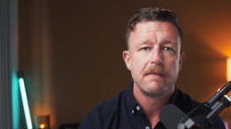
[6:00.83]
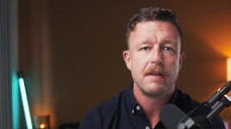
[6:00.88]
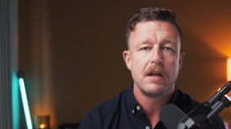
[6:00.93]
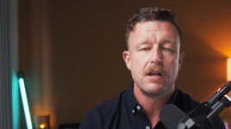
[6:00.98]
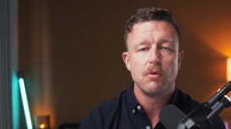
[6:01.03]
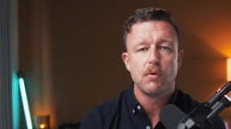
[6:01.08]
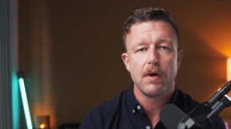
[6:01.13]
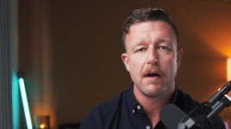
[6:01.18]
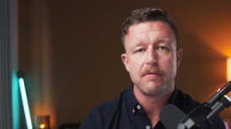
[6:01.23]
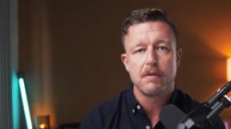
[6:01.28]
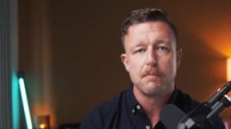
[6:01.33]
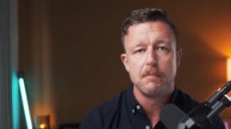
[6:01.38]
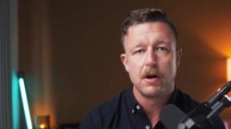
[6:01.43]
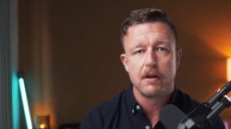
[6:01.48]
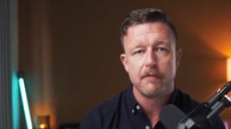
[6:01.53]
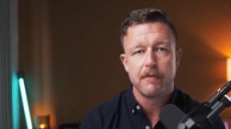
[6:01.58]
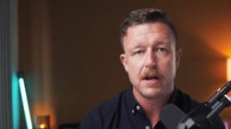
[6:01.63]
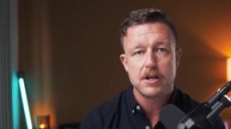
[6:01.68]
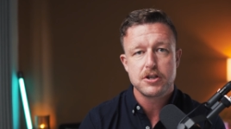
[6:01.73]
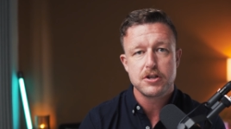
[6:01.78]
then you'll have the
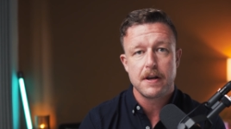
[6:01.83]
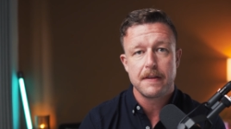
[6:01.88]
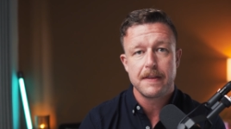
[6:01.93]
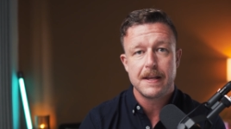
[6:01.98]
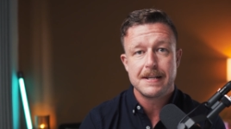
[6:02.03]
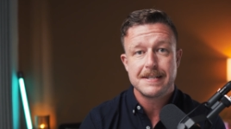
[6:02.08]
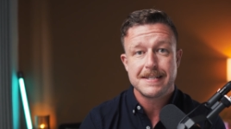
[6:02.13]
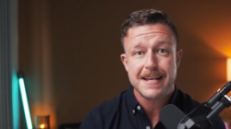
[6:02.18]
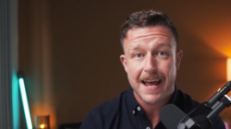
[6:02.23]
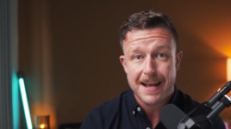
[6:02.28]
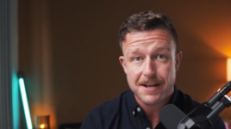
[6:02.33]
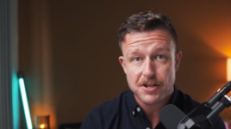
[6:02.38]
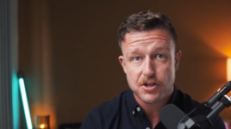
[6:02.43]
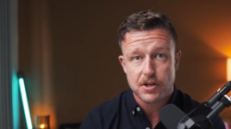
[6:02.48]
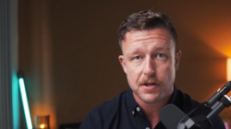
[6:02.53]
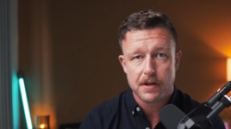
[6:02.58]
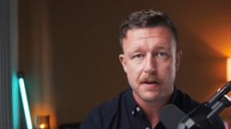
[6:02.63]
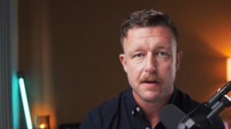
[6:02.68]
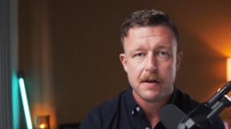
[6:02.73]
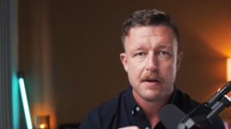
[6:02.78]
motivation and the
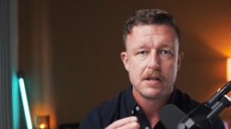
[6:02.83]
intention